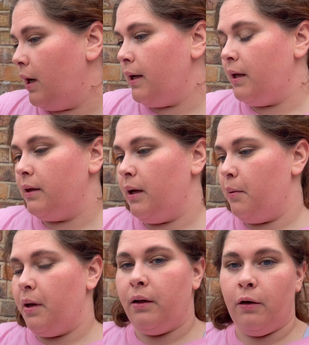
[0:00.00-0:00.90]
and get
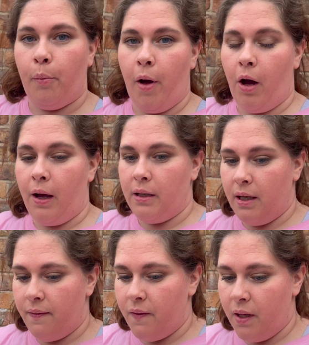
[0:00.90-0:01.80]
them in a little pot,
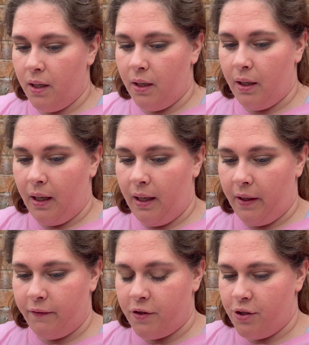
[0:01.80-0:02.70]
and then I
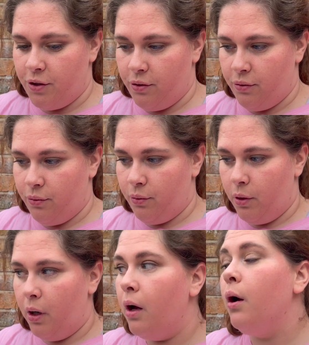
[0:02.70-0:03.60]
have to
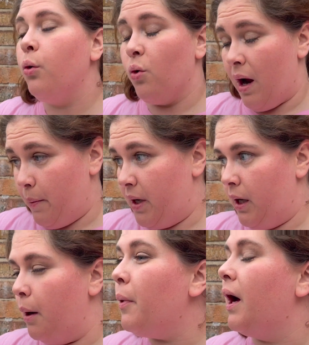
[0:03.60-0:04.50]
wrap it up.